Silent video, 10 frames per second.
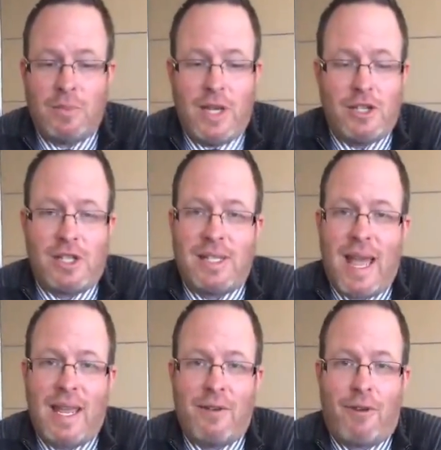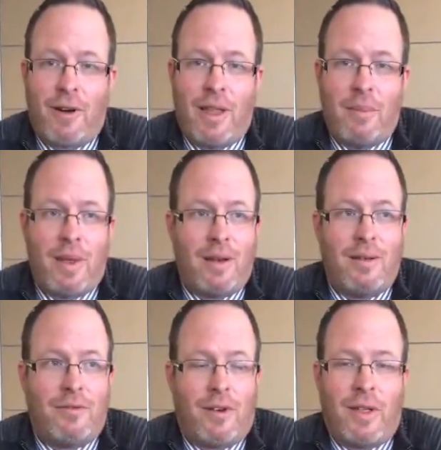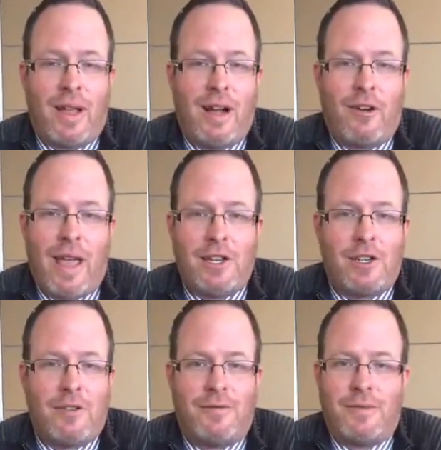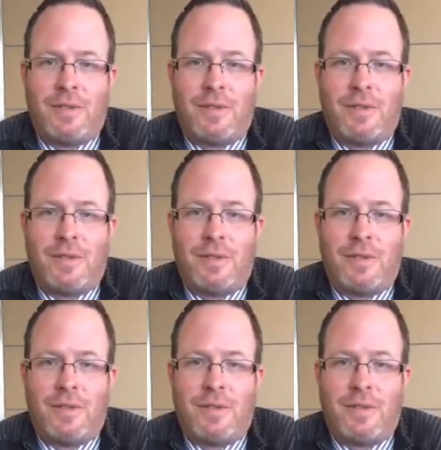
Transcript: it was me just standing in front of them and in front of the uh, congregation of, old